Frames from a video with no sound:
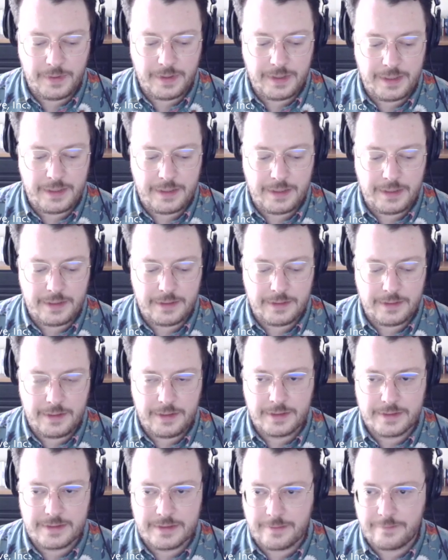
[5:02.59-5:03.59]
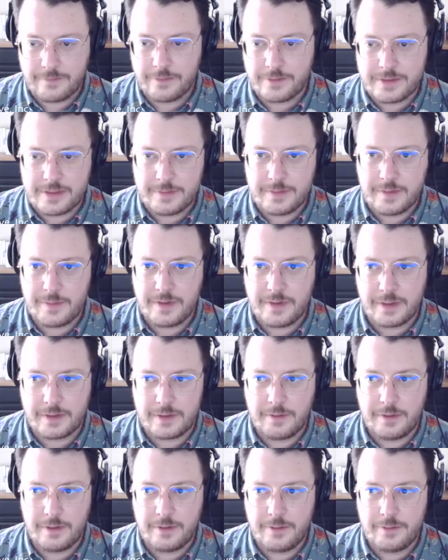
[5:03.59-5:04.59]
he doesn't ever seem to be like the
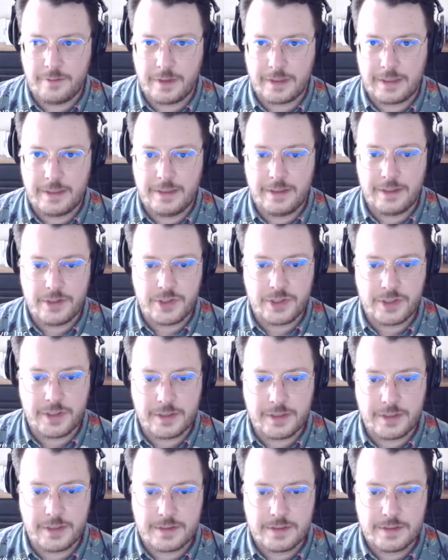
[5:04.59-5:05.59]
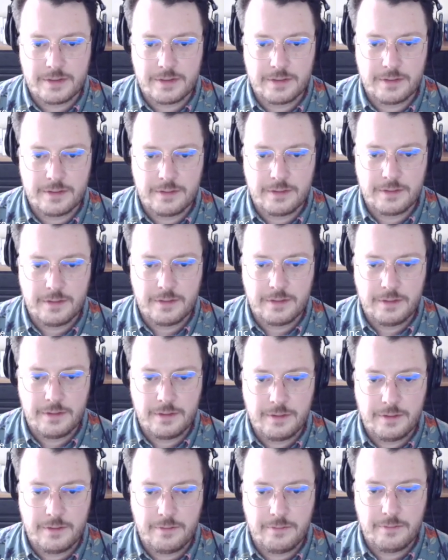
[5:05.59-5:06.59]
one who like initiates
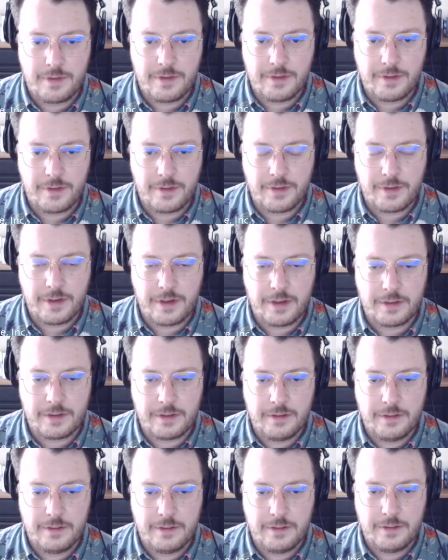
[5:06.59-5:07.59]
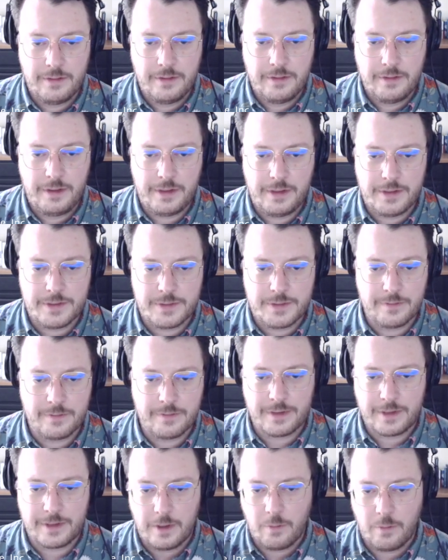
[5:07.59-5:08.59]
with another dog. He's sort of
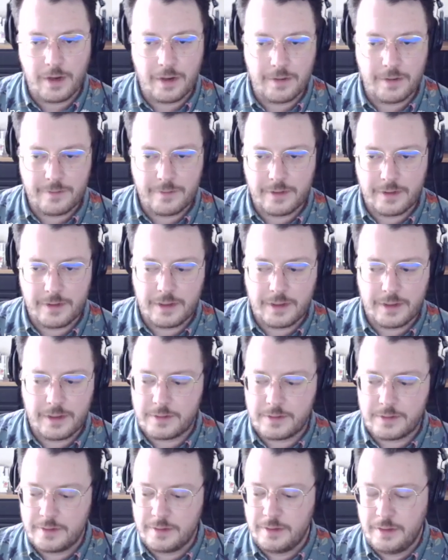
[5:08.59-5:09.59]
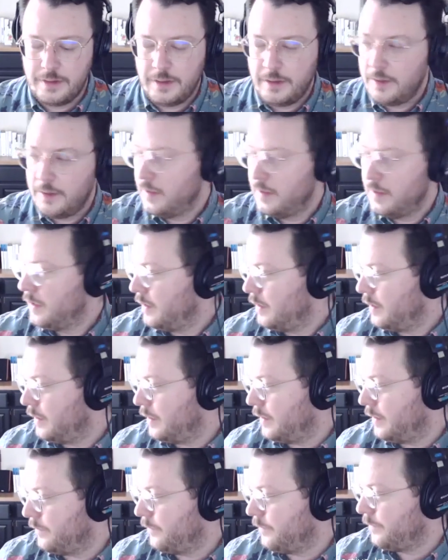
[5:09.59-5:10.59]
like aware of other dogs.
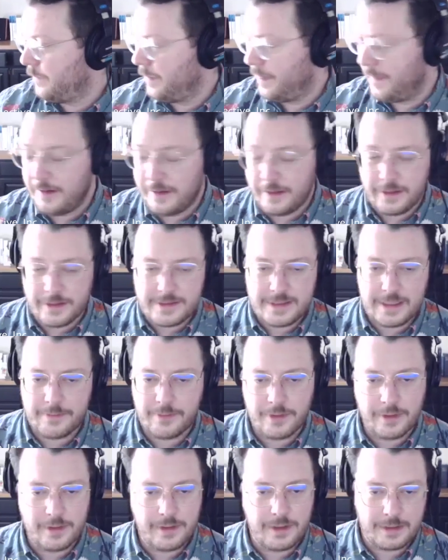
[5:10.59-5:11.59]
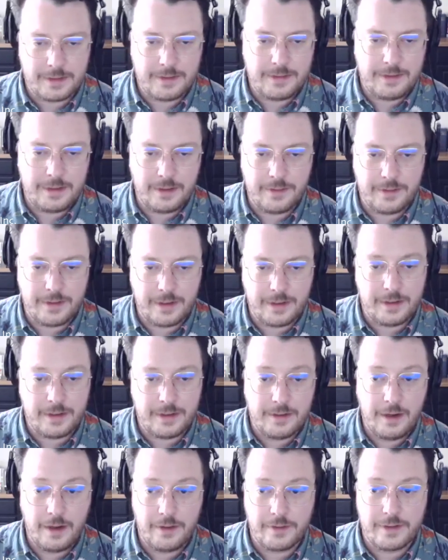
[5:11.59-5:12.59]
And in this neighborhood, like, you know,
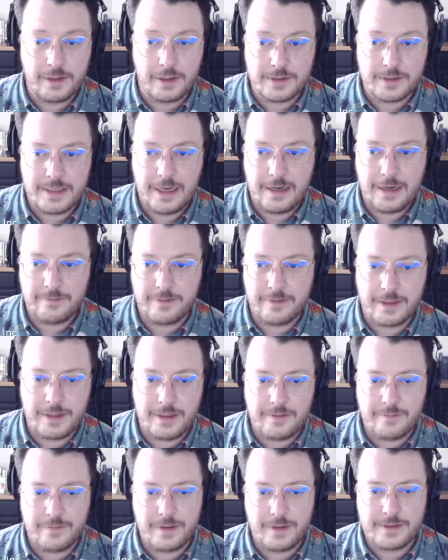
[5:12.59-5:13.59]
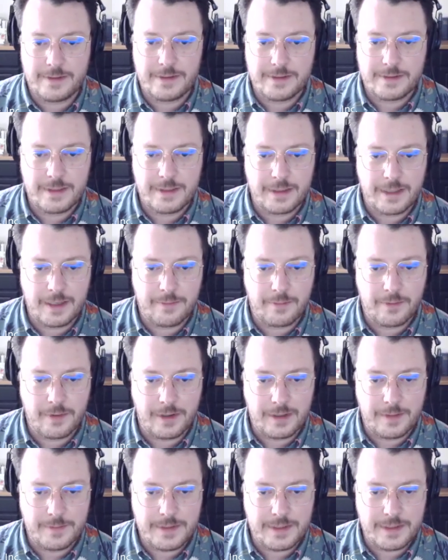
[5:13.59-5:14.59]
other dogs have like e-fences and they come
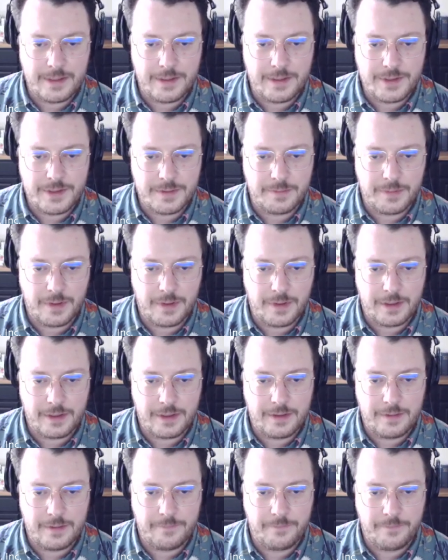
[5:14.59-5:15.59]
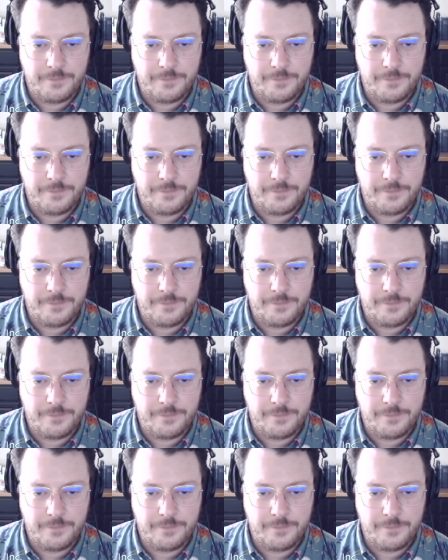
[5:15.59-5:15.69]
running up to the edge and bark at him.